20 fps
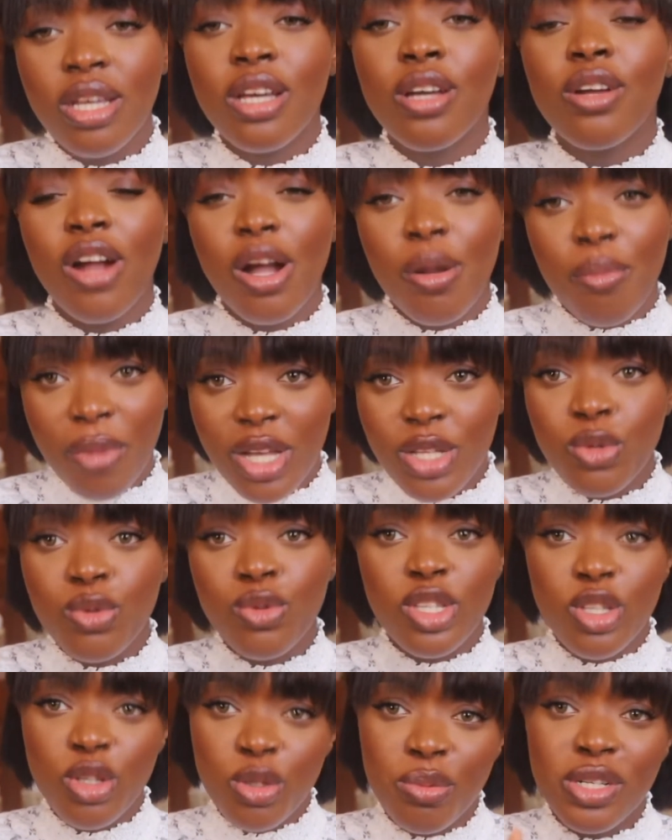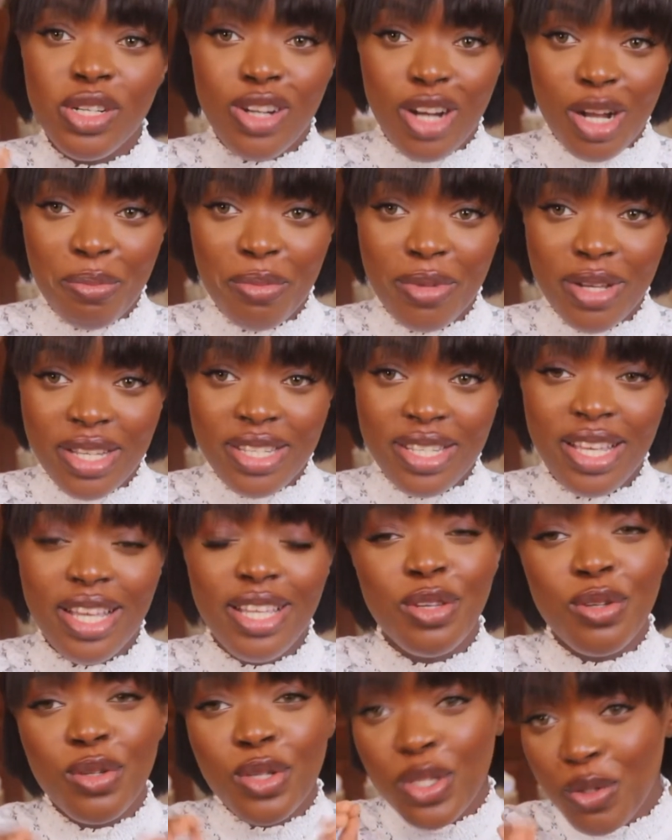grandmas will still be grandmas and
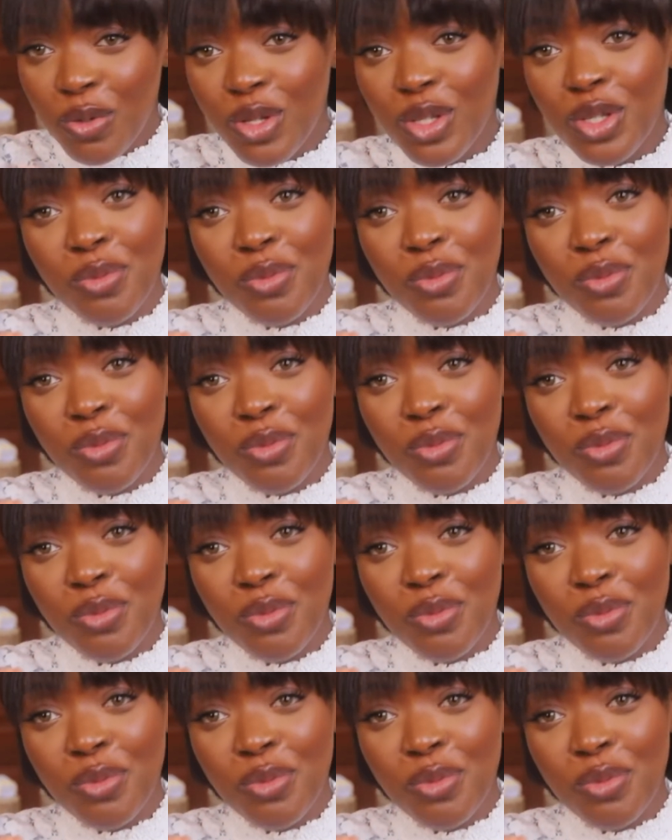they still want